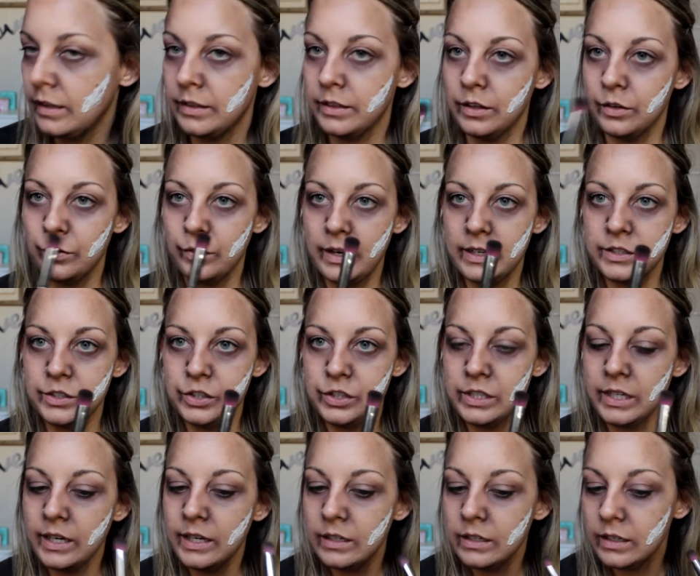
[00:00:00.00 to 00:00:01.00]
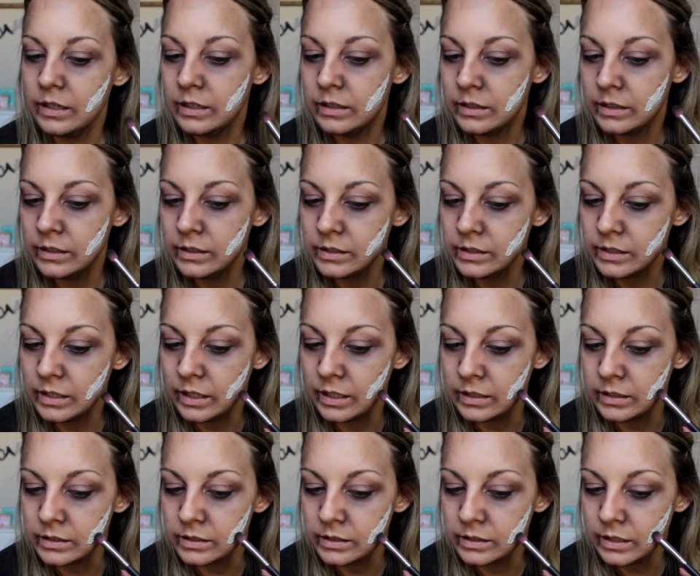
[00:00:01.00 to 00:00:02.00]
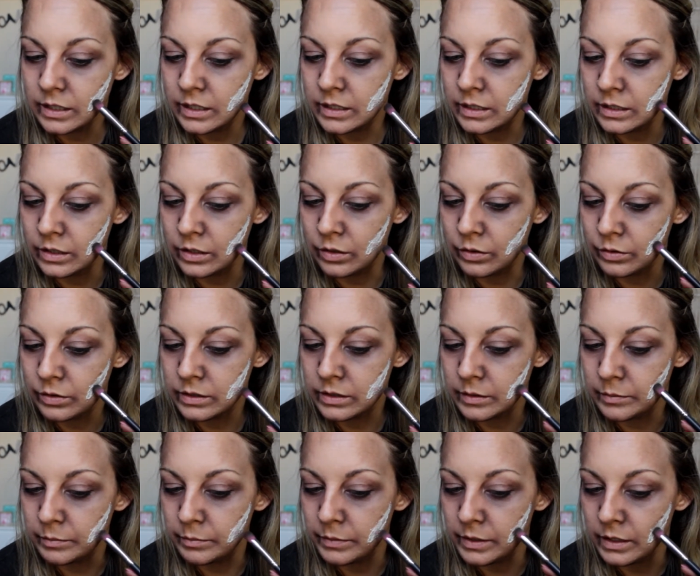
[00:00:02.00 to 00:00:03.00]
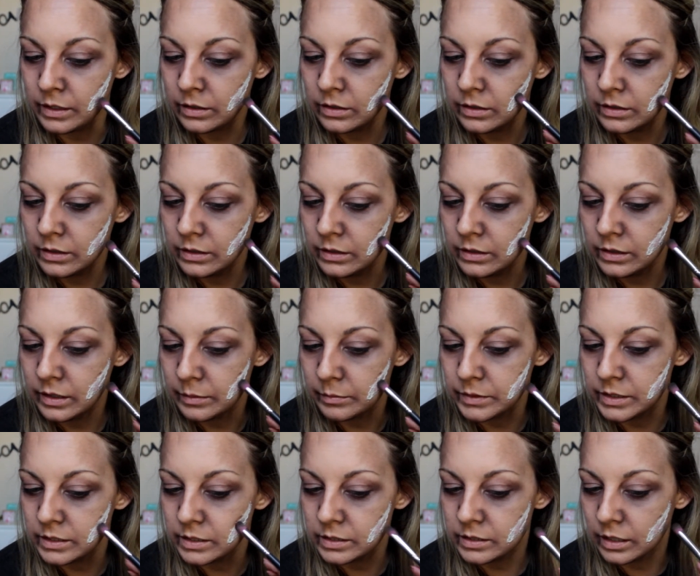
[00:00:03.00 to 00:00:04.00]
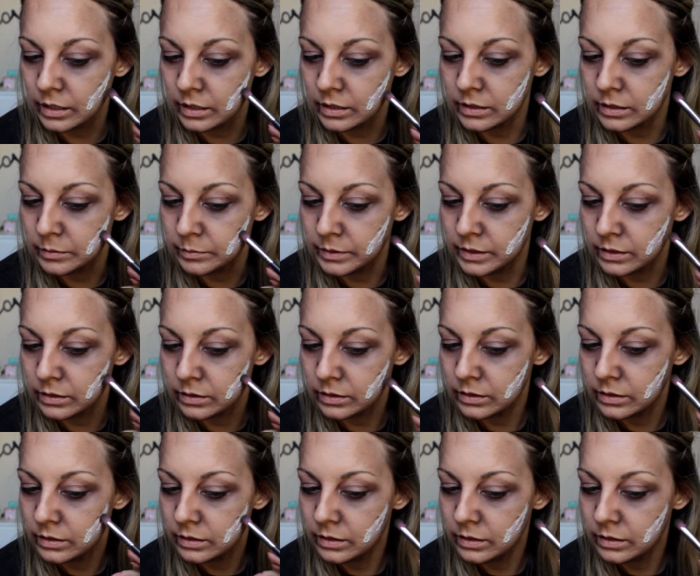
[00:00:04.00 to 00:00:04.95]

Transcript: the red shade in this and just kind of go in the middle. I'm gonna start in the middle,